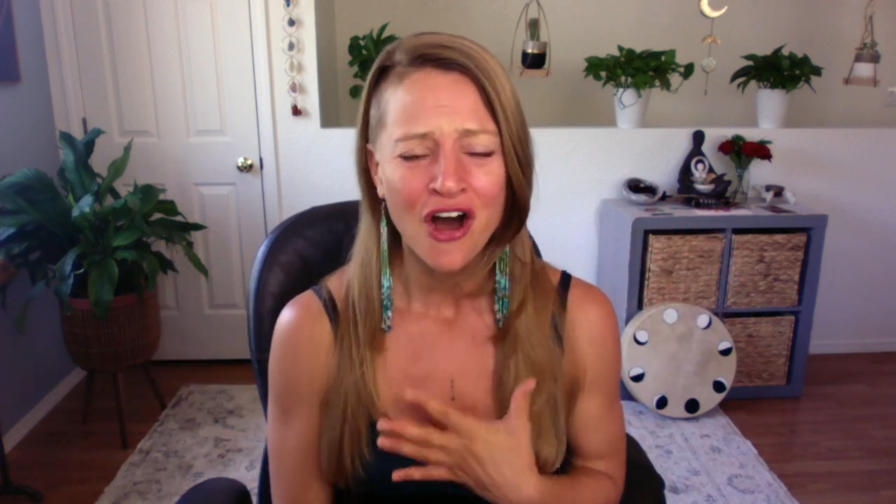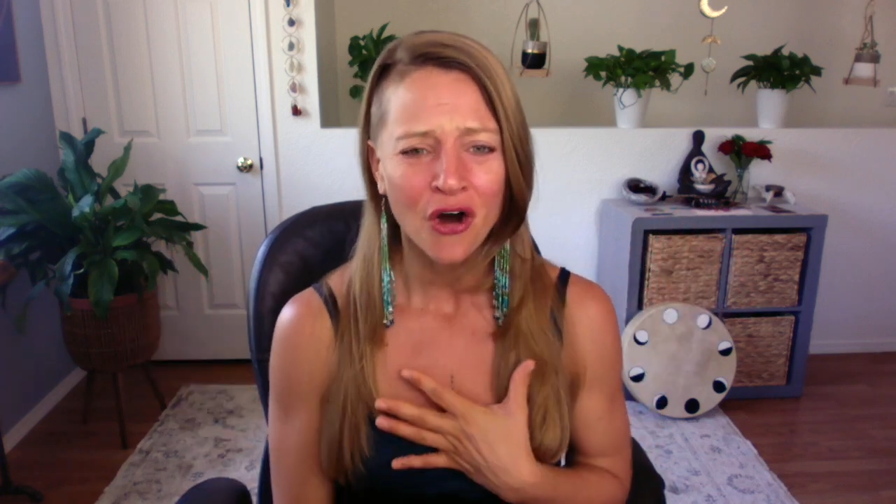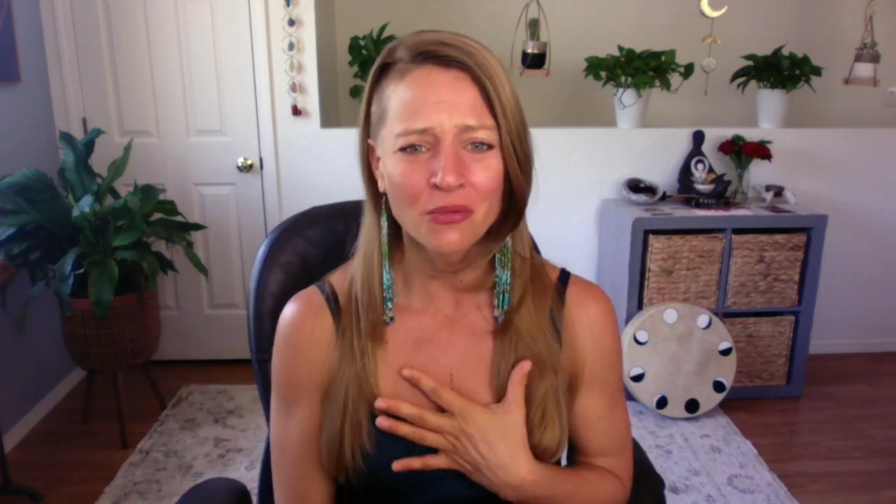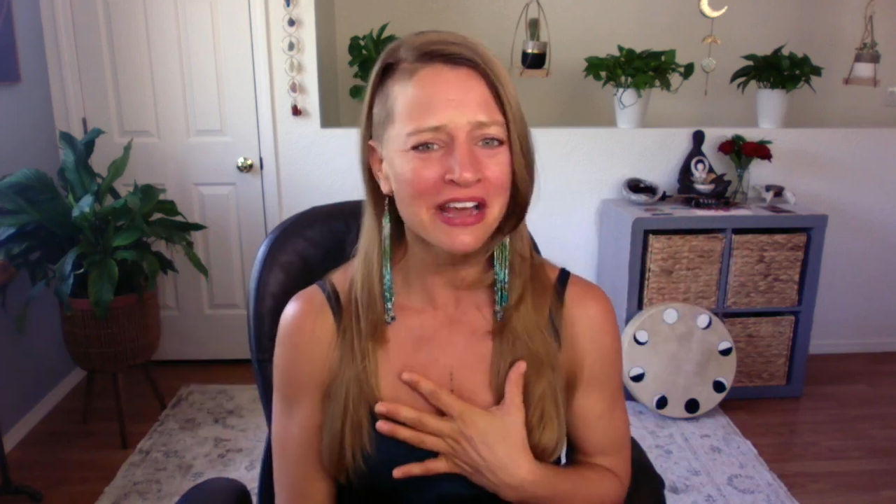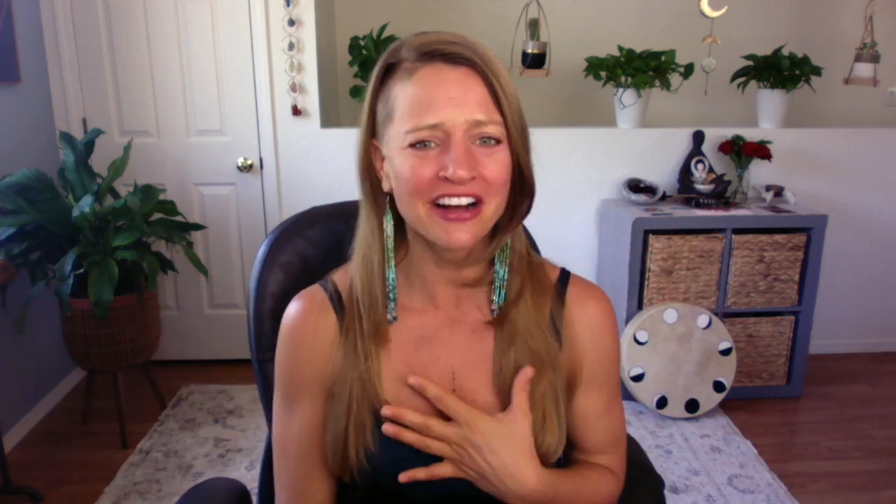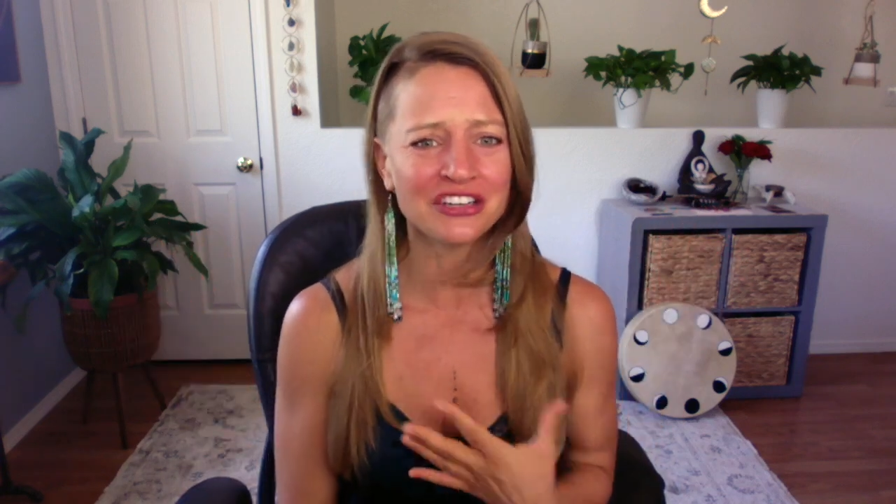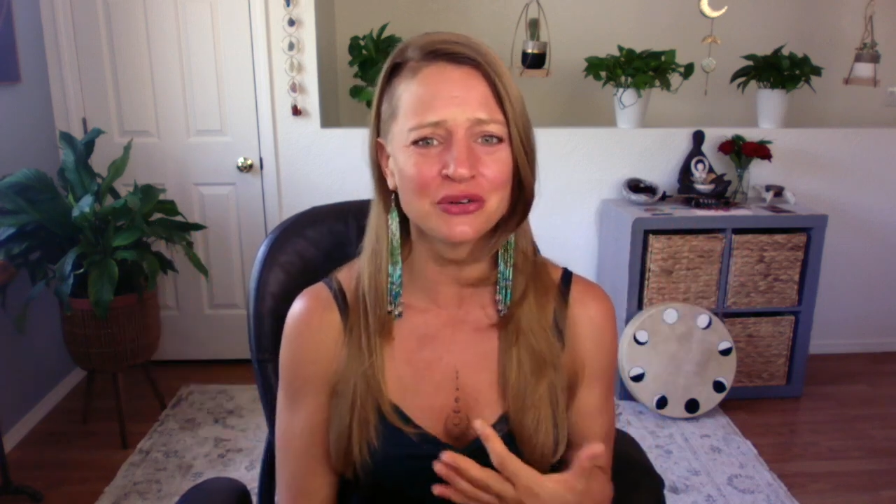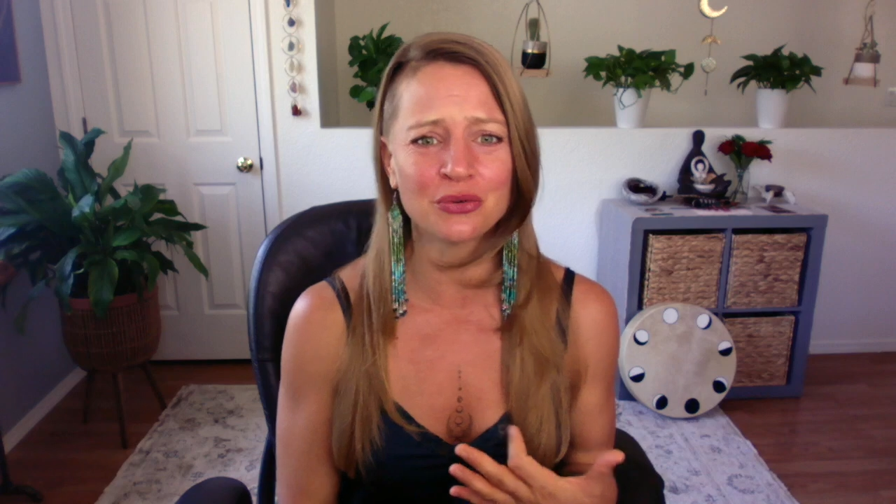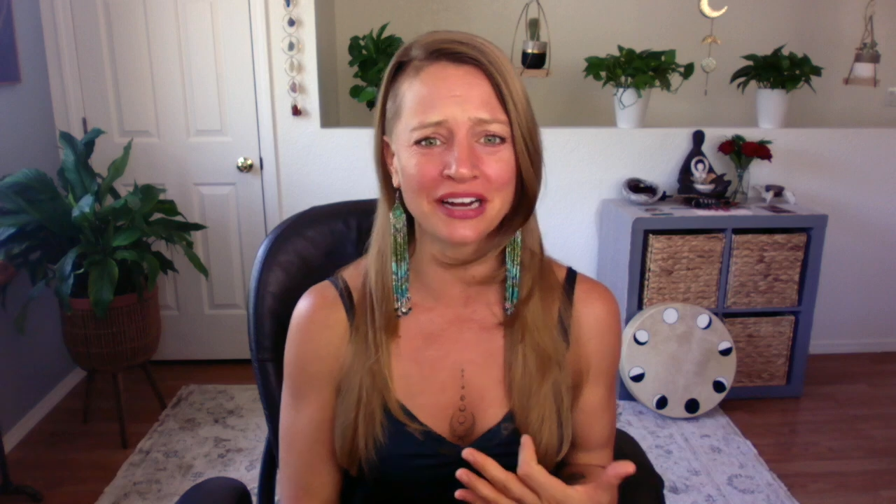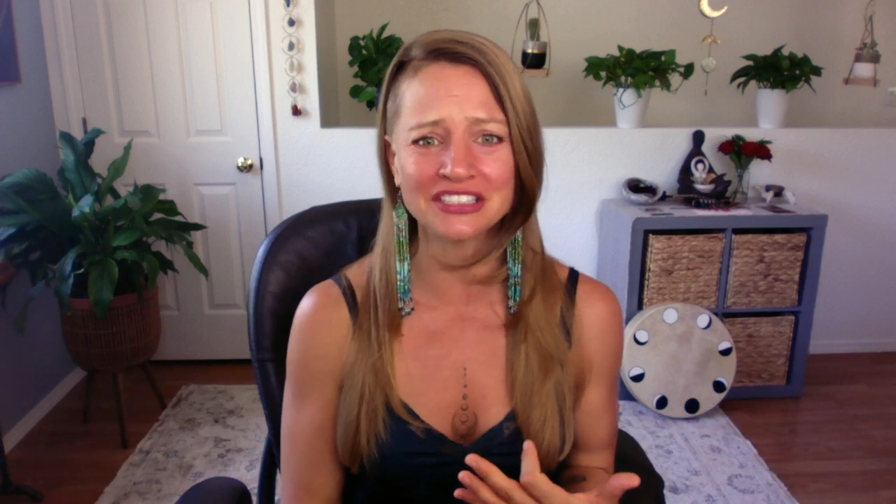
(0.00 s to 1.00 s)
oh my God,
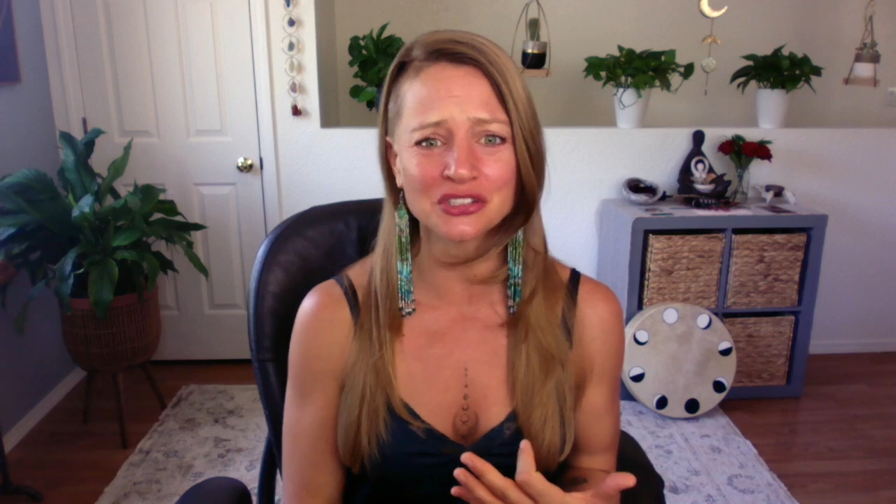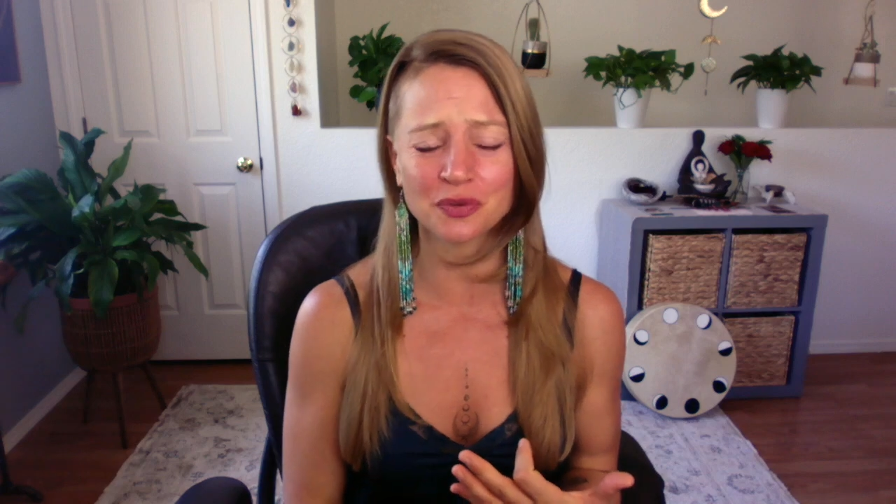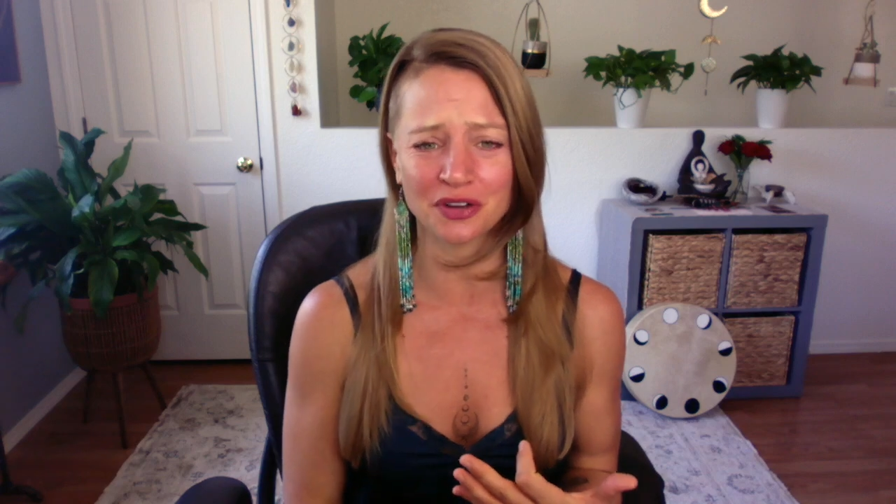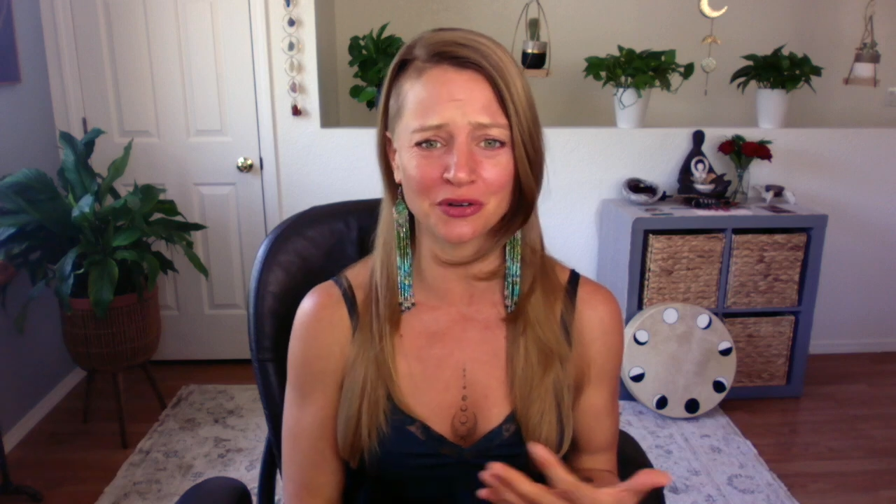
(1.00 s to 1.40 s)
you grace us with